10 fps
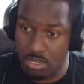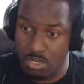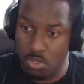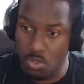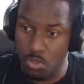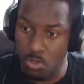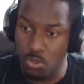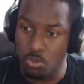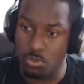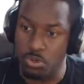
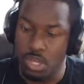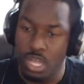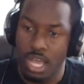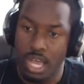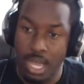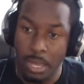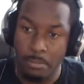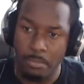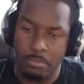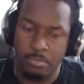who,
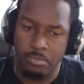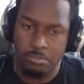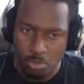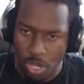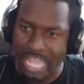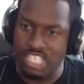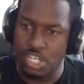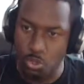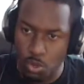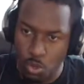as
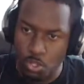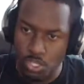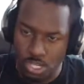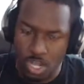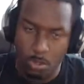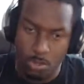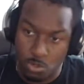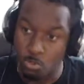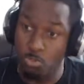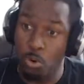he grew older in the
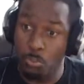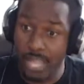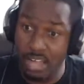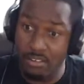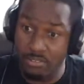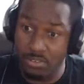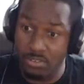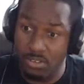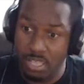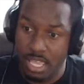comics, was more
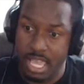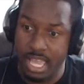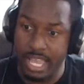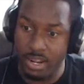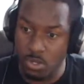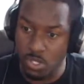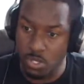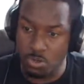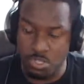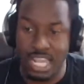powerful. And
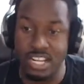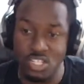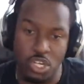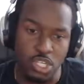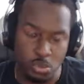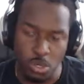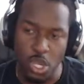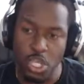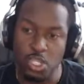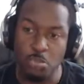also, Static Shock is
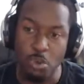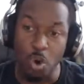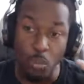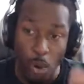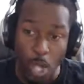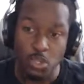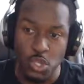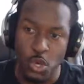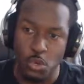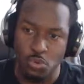the more
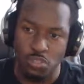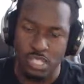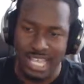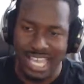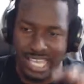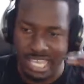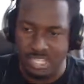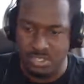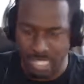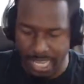well-known
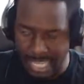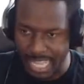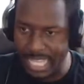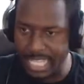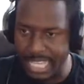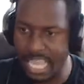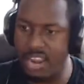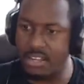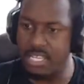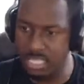lightning
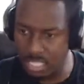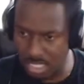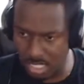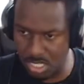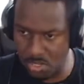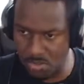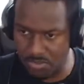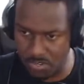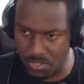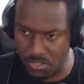character in the DC
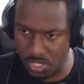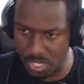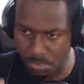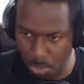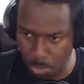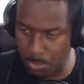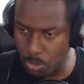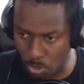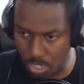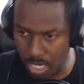universe. Most
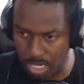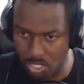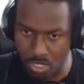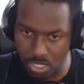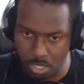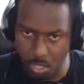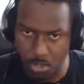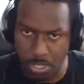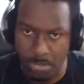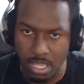people know Static Shock, don't know
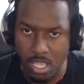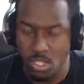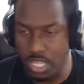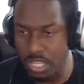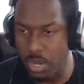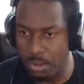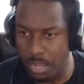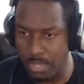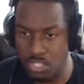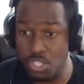him. So I know I
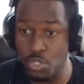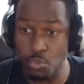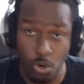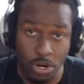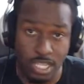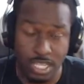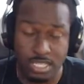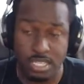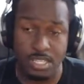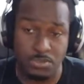mentioned this to Warren
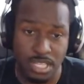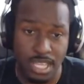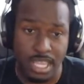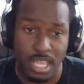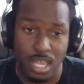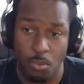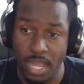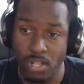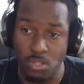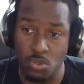yesterday, and he was like,
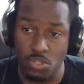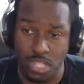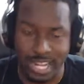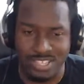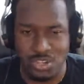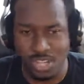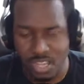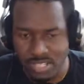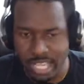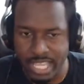why not do Static Shock?
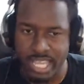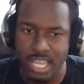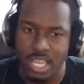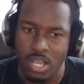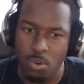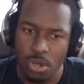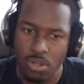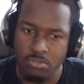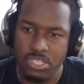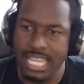I was like,
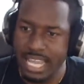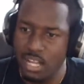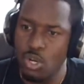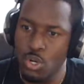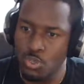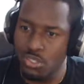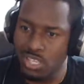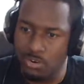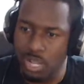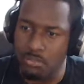well, this kind of goes with
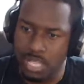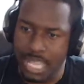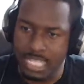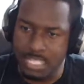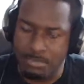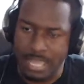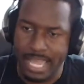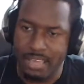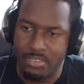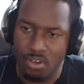the Greg Berlanti
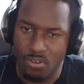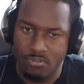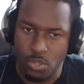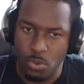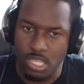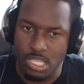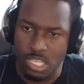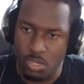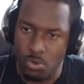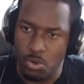path of doing
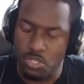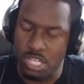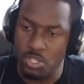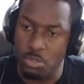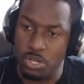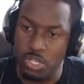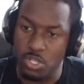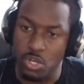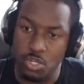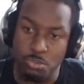heroes that nobody
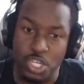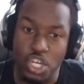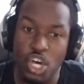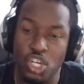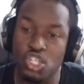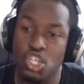knows, because